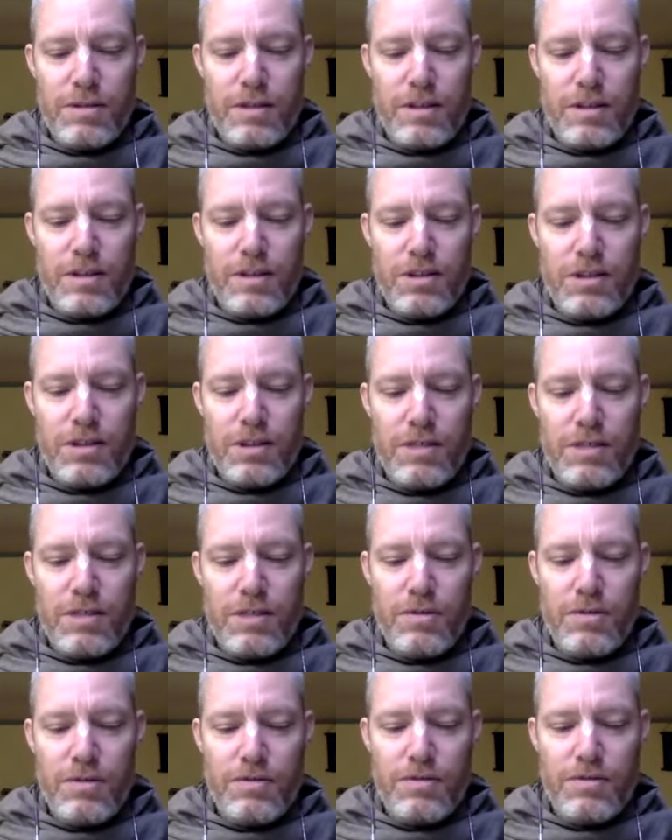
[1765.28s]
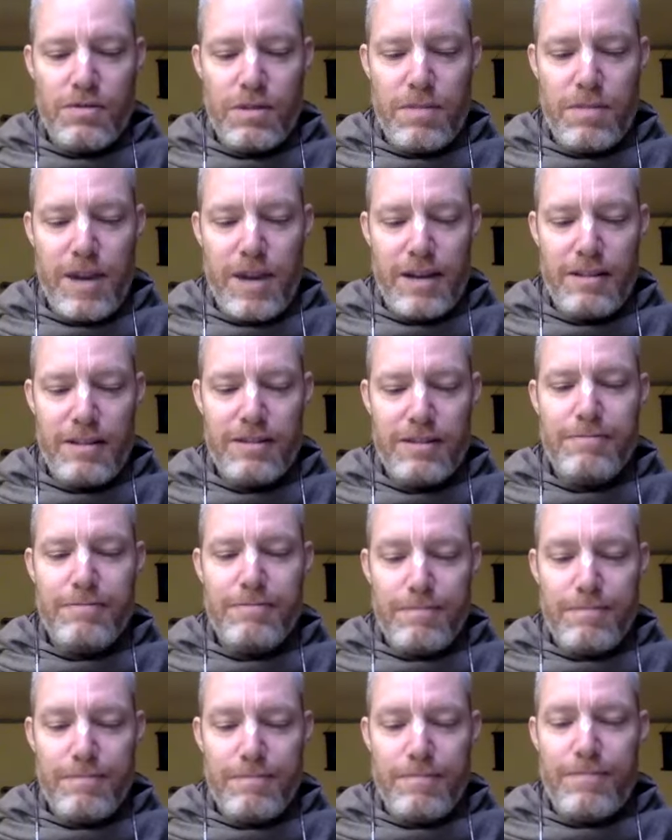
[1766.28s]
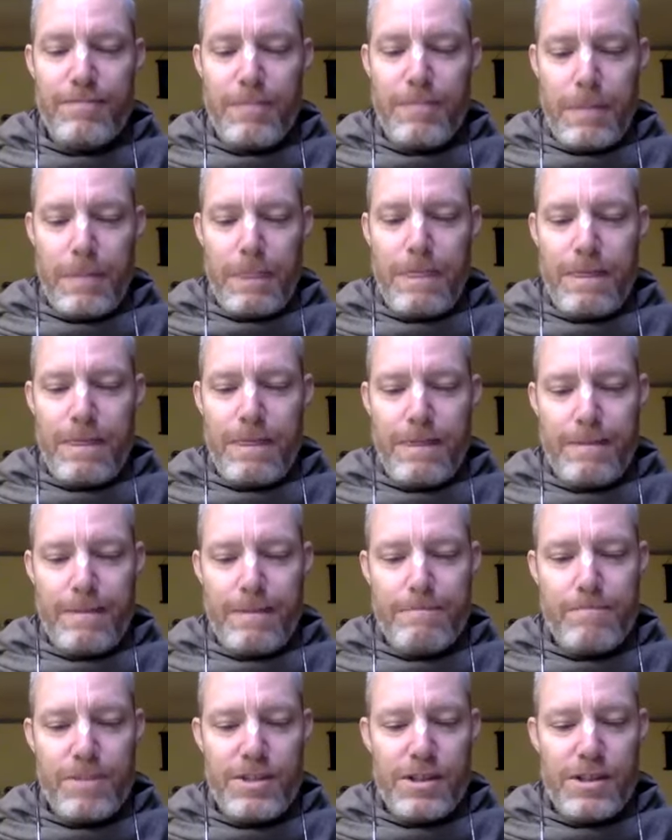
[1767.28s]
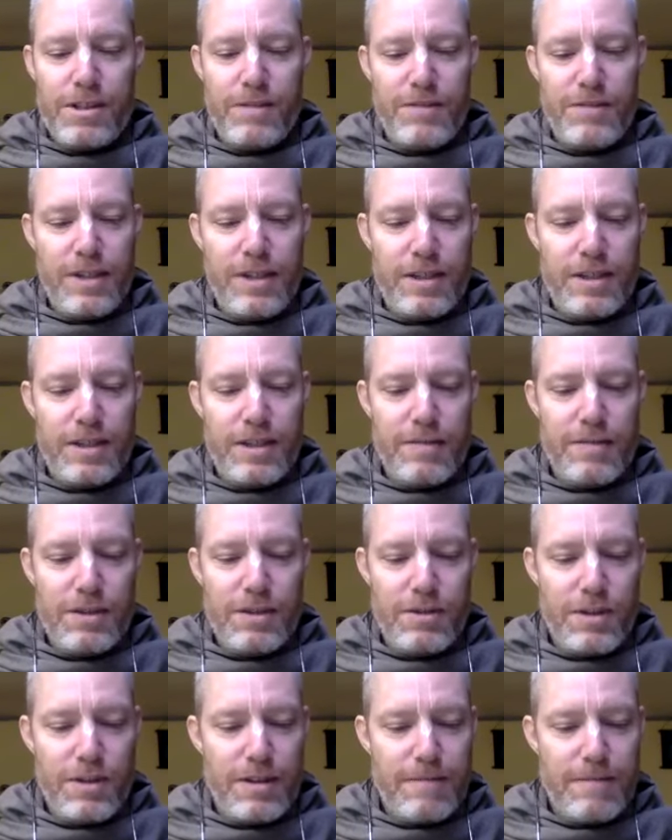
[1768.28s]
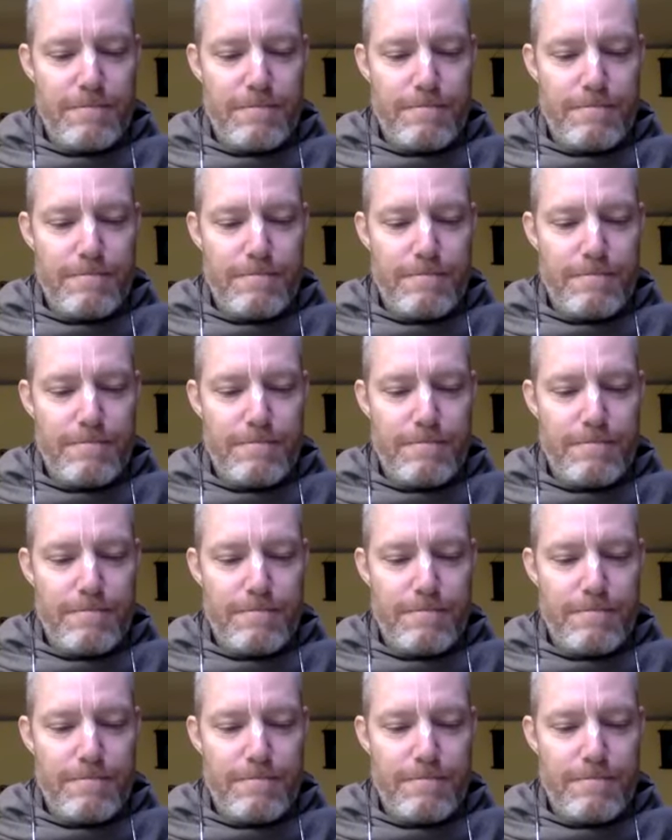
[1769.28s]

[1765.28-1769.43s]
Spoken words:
at the onset of the battle, signifying their victory.